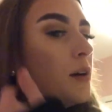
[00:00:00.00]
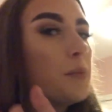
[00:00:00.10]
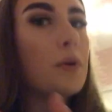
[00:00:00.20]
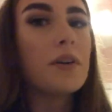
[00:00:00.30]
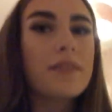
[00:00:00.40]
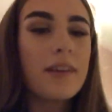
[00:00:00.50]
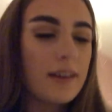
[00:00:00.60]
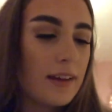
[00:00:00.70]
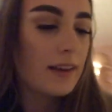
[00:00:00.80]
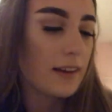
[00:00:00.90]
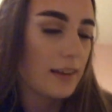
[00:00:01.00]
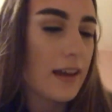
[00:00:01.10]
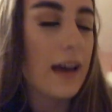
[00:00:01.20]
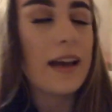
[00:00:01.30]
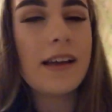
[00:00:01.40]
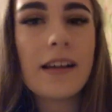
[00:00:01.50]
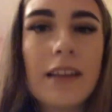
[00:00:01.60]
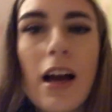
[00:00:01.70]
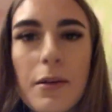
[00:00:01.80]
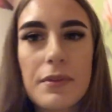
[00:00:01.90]
but yeah,
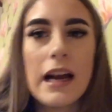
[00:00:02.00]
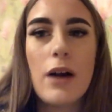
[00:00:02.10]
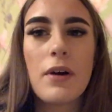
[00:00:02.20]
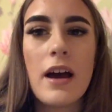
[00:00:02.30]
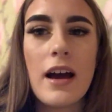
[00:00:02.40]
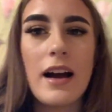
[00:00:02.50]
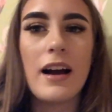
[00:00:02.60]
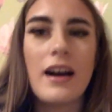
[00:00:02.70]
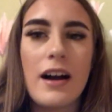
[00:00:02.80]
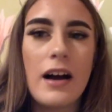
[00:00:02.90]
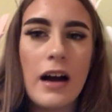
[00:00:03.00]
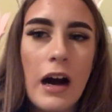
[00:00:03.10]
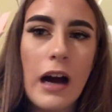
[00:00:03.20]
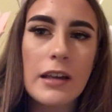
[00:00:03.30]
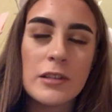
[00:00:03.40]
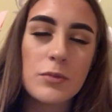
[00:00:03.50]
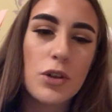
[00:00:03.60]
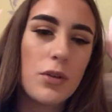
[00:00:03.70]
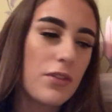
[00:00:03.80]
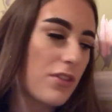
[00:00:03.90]
um, now I am
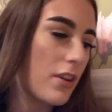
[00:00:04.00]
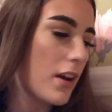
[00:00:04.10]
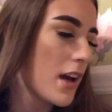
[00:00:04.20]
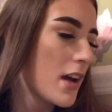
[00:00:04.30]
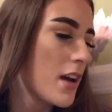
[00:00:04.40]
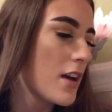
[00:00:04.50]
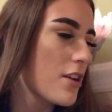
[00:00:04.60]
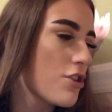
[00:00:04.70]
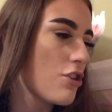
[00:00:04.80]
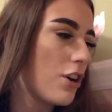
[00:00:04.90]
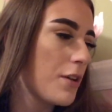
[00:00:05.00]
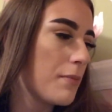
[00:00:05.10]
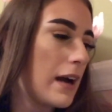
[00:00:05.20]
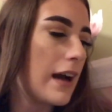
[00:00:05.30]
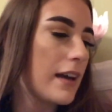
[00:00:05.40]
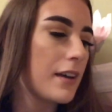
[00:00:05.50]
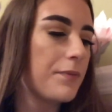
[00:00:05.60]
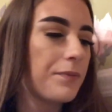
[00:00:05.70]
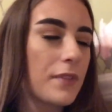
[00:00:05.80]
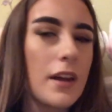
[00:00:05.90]
going to enjoy my
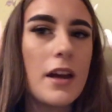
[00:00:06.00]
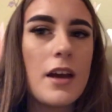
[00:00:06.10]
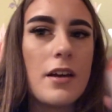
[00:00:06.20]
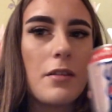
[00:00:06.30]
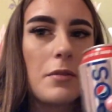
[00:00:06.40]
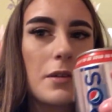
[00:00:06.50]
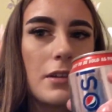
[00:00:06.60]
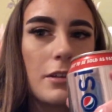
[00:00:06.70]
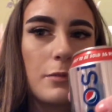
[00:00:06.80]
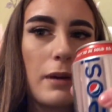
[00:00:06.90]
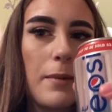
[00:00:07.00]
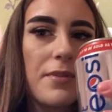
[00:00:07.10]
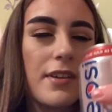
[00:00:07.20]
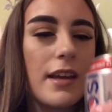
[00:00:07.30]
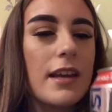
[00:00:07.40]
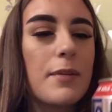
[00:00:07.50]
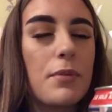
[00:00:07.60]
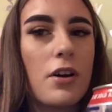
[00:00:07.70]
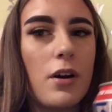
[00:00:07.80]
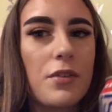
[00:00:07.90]
Pepsi
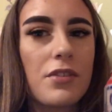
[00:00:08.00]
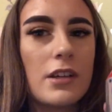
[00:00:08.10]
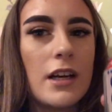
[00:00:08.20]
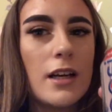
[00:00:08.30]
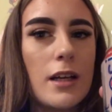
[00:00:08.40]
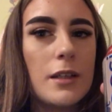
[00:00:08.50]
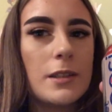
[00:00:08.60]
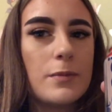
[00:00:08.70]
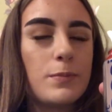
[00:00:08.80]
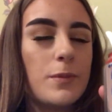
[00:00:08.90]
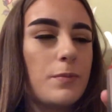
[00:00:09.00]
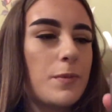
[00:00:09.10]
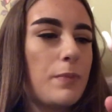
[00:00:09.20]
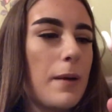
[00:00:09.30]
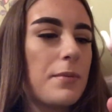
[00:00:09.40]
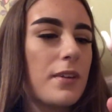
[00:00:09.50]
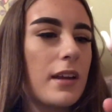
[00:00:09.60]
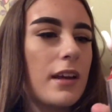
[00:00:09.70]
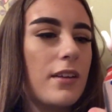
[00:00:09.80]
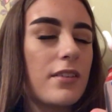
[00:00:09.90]
because Pepsi
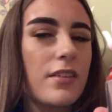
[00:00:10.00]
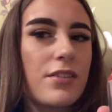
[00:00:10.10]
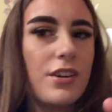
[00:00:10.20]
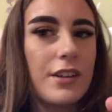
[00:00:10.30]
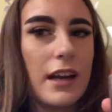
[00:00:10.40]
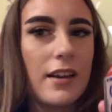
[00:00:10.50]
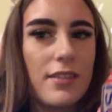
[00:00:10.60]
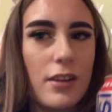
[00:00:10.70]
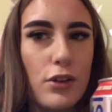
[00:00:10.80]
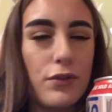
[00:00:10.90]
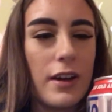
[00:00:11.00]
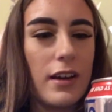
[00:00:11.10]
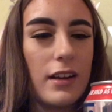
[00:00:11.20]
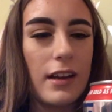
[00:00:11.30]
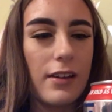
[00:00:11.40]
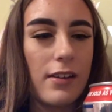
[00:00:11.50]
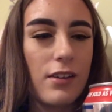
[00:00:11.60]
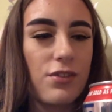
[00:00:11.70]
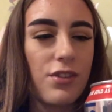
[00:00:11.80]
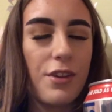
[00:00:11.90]
is so nice. I love it. Like
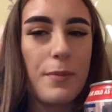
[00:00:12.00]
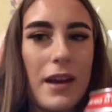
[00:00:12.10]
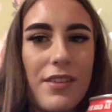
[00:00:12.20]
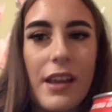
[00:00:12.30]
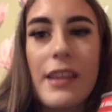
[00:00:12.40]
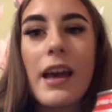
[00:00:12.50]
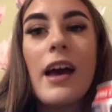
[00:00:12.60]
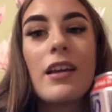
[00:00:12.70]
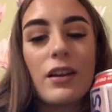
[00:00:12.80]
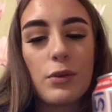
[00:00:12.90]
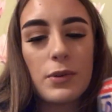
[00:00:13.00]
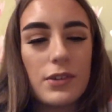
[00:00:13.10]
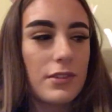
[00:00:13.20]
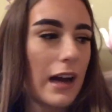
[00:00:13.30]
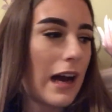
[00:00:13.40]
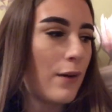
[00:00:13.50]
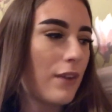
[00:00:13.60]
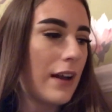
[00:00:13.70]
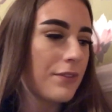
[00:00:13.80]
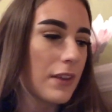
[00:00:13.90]
it's just amazing. That's what I'm going to have,
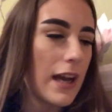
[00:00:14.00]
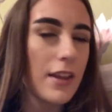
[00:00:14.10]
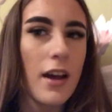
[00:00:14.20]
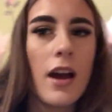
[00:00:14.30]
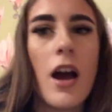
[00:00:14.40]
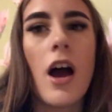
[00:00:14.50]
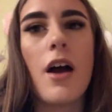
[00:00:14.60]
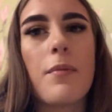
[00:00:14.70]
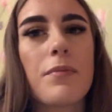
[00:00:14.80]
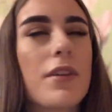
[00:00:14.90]
and then um,